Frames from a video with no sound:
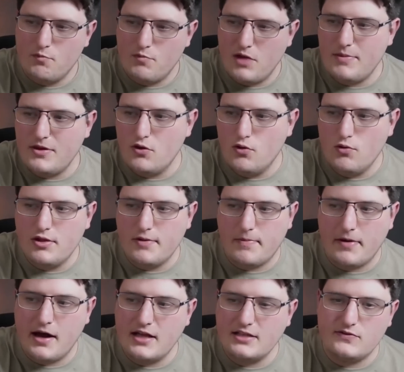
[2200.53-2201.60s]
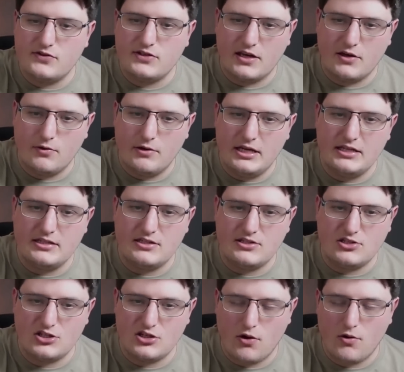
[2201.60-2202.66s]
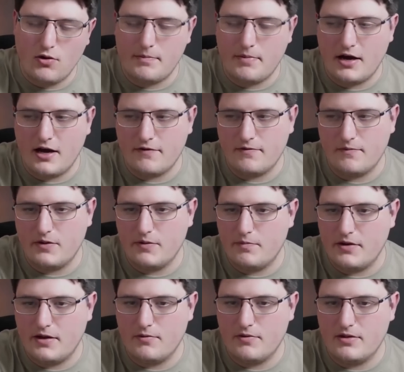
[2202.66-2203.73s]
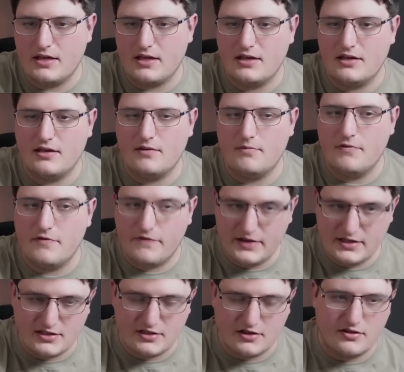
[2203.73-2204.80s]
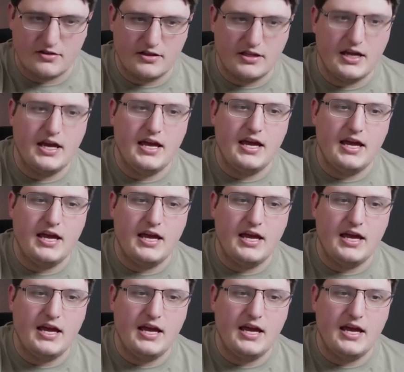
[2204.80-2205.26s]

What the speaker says: maybe all the parts of Sanguinius' soul apart from the bit within Mephiston